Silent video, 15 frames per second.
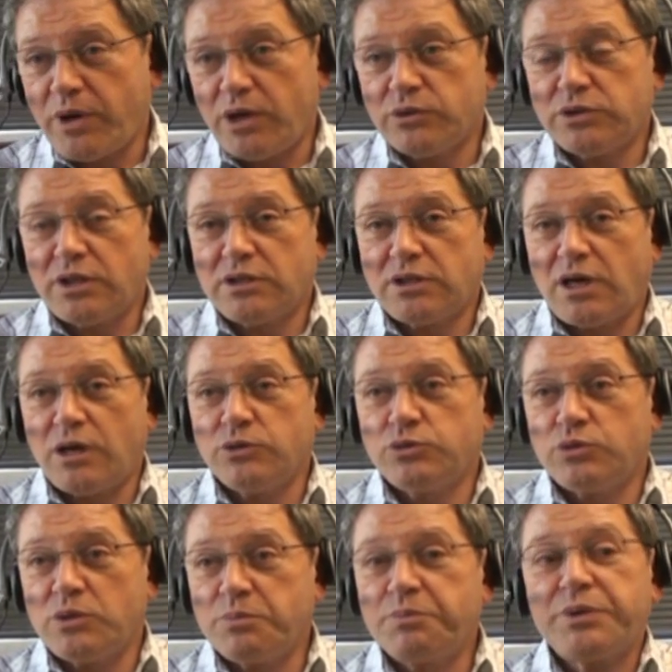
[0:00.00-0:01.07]
about and how
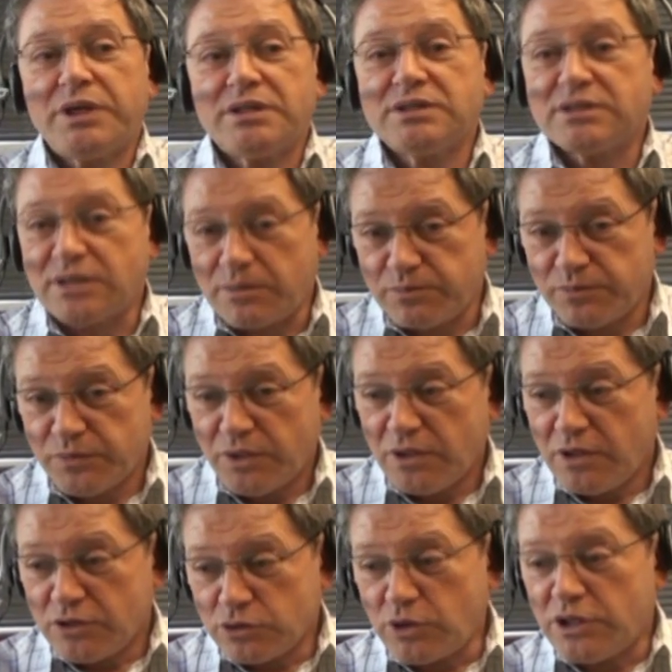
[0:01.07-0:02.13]
to impress them.
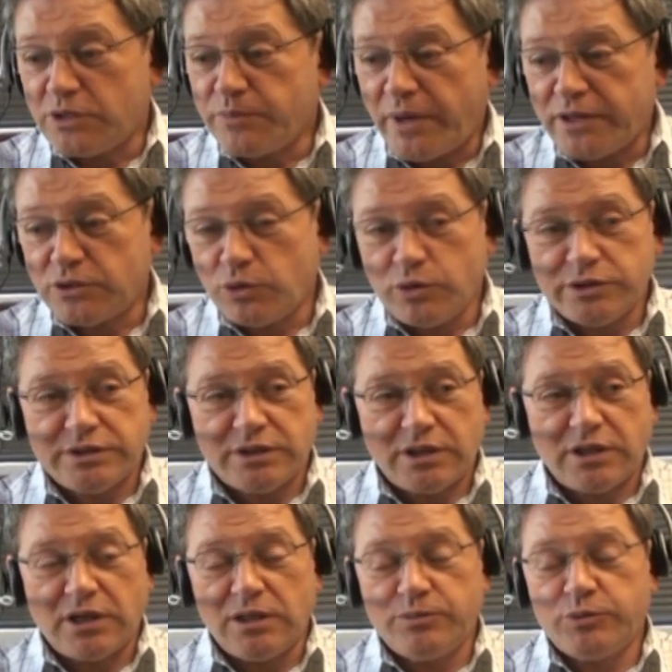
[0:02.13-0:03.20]
So it might also
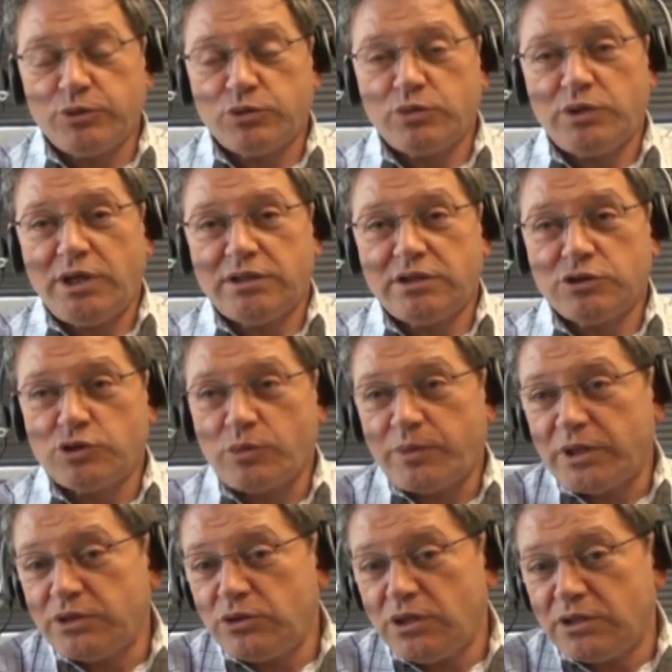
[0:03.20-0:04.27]
help you to get a
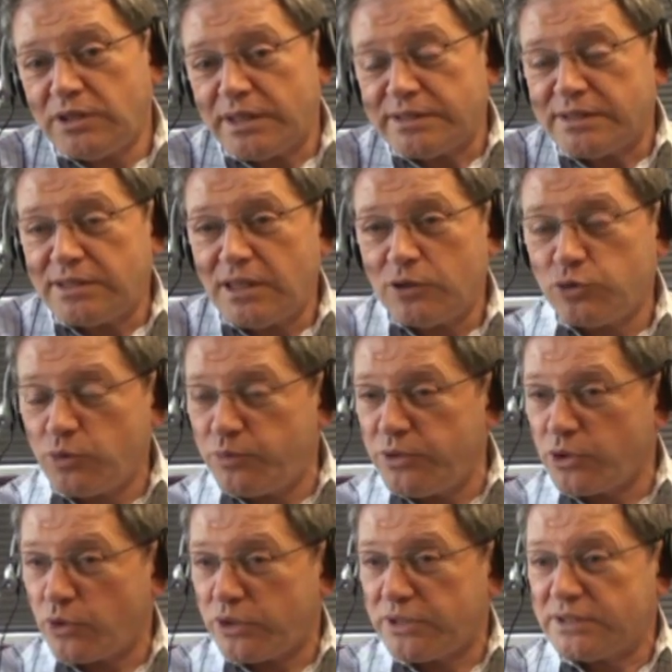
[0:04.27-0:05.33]
job. And it doesn't take to
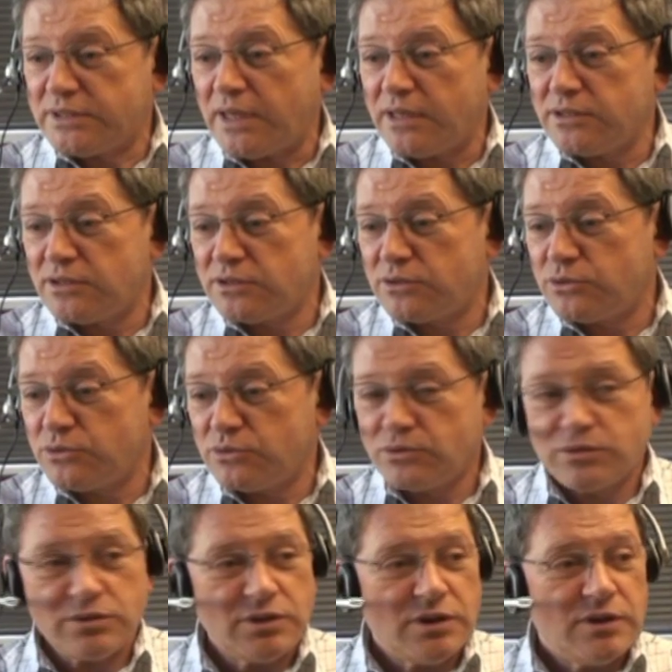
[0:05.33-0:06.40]
be a rocket scientist
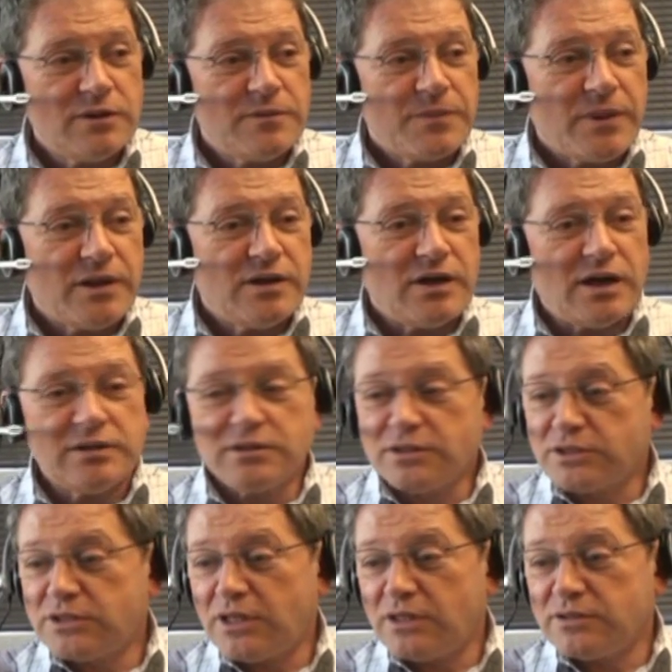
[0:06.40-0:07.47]
to
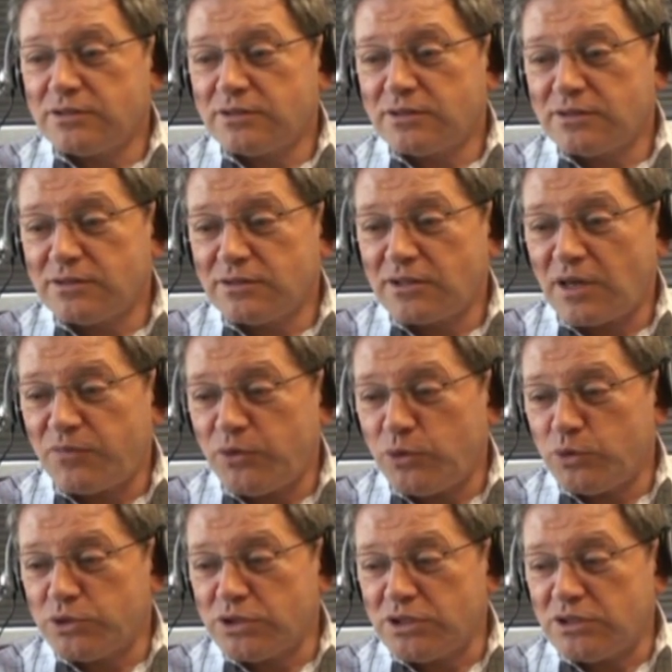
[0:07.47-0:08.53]
understand the
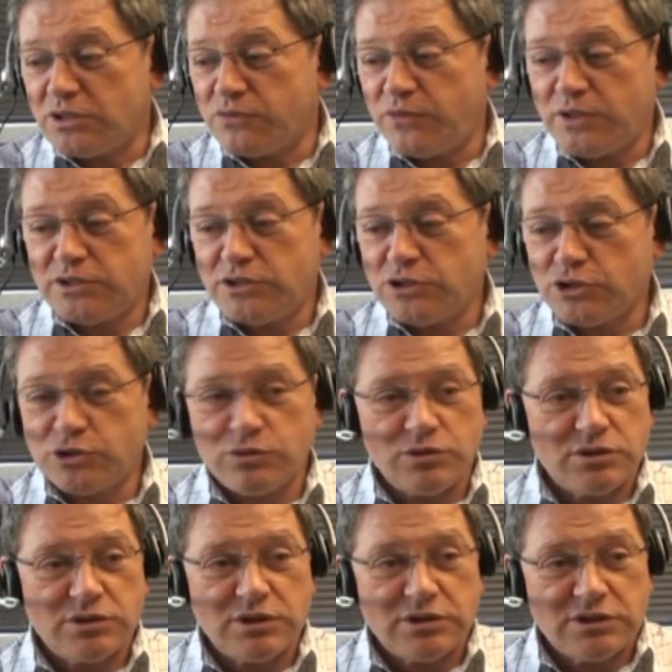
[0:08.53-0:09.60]
graphic user interface issue.
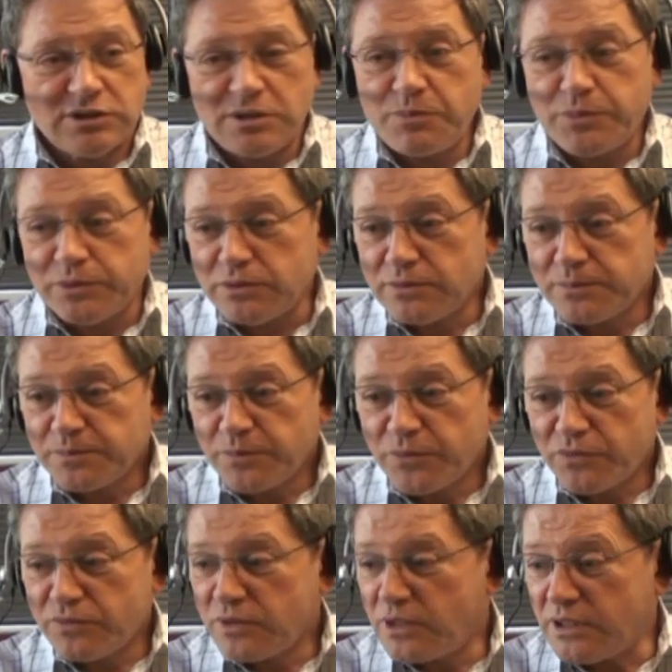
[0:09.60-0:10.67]
It's simple,
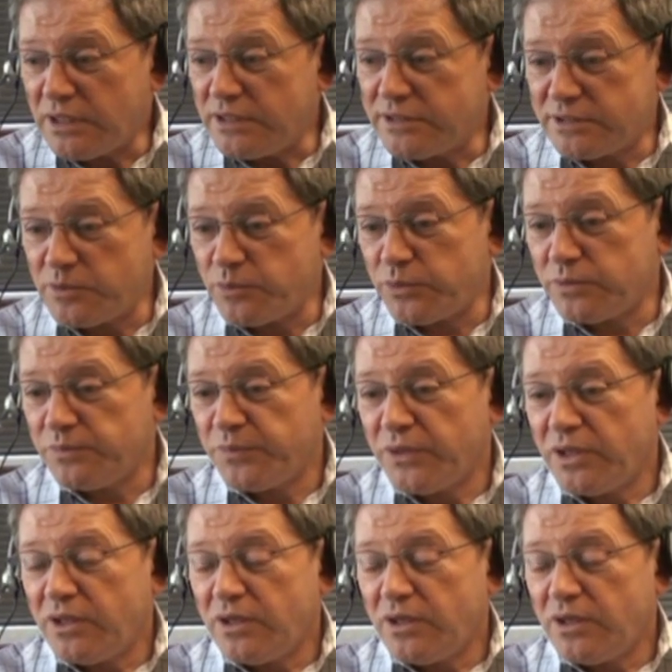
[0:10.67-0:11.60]
really simple.